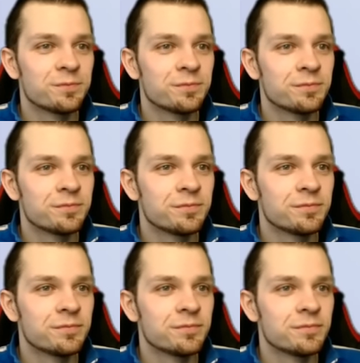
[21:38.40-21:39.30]

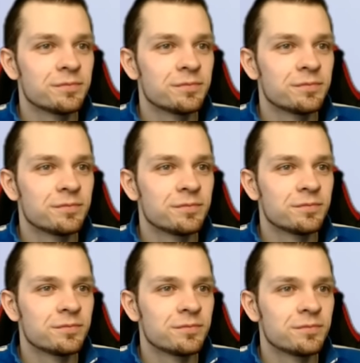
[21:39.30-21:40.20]

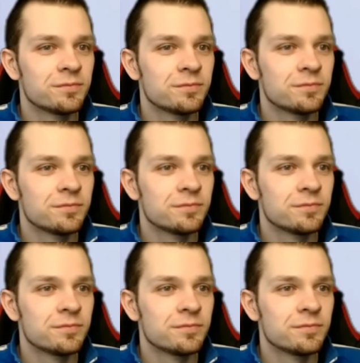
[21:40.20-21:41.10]

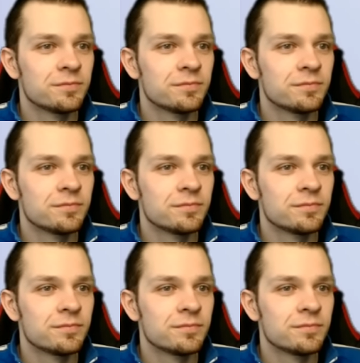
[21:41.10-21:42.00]

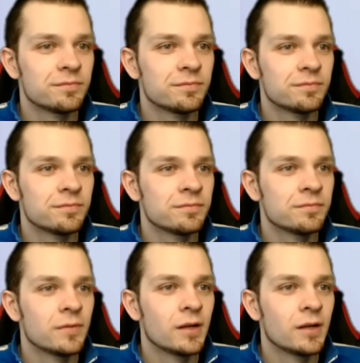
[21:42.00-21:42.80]
No one is speaking in this clip.